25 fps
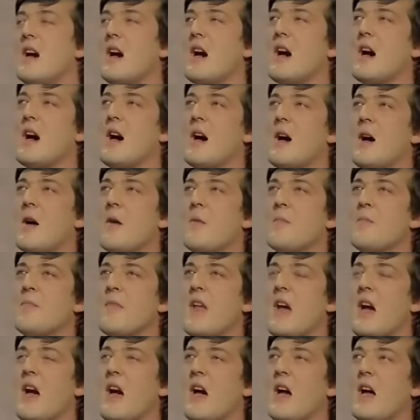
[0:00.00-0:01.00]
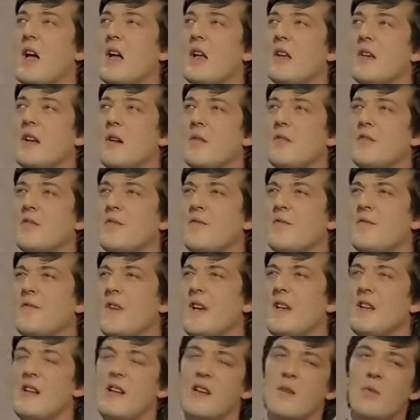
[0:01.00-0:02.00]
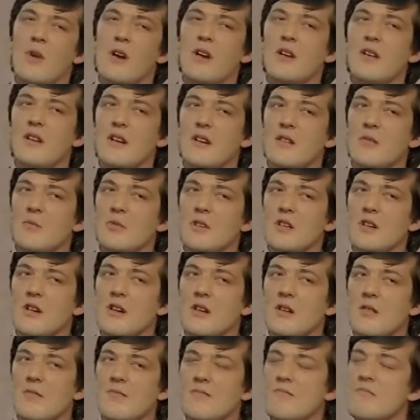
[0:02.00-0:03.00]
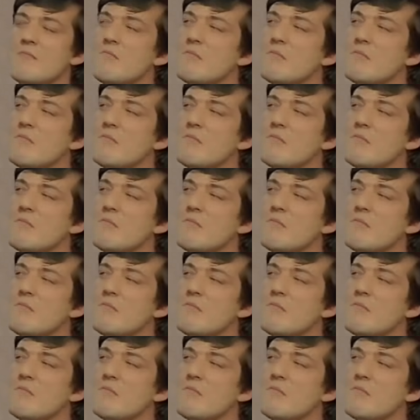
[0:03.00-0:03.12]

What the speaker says: And I was faintly worried how it would go.